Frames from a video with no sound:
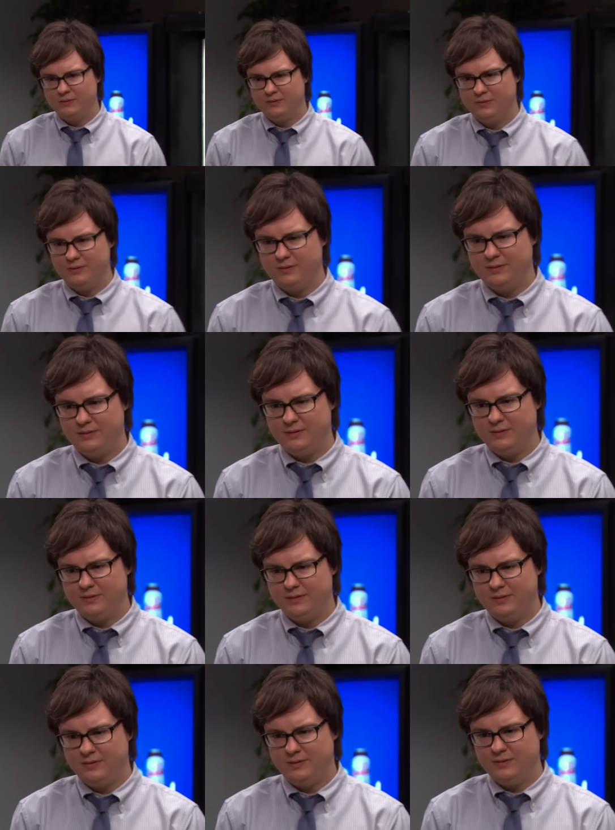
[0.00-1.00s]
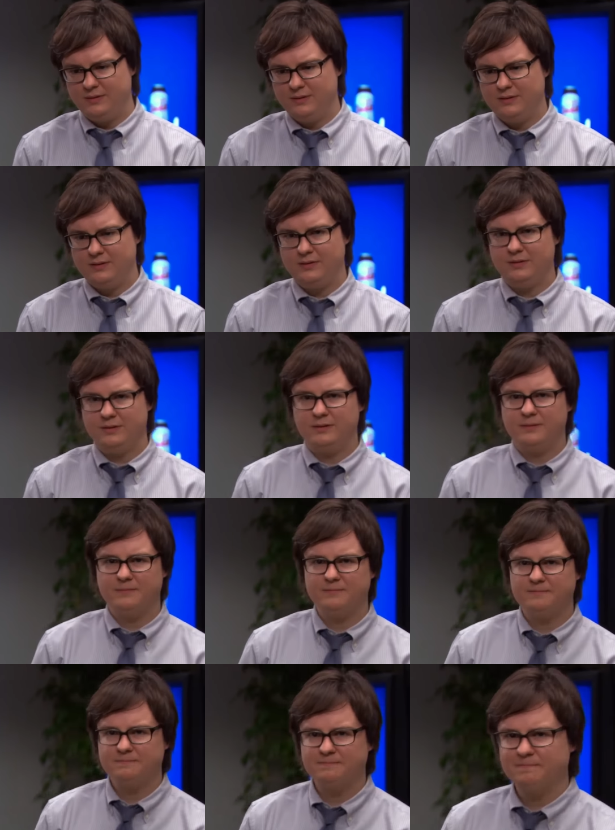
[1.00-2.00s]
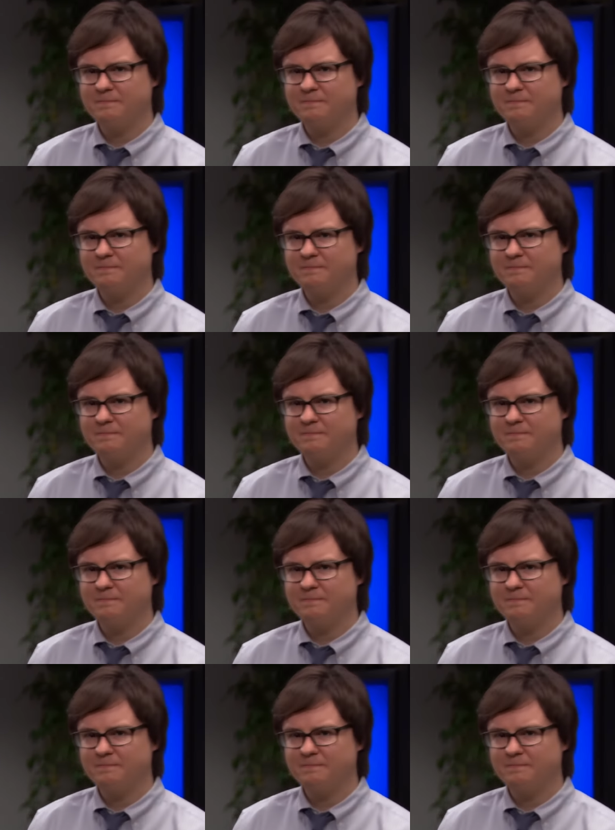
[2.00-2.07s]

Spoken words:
No one is speaking in this clip.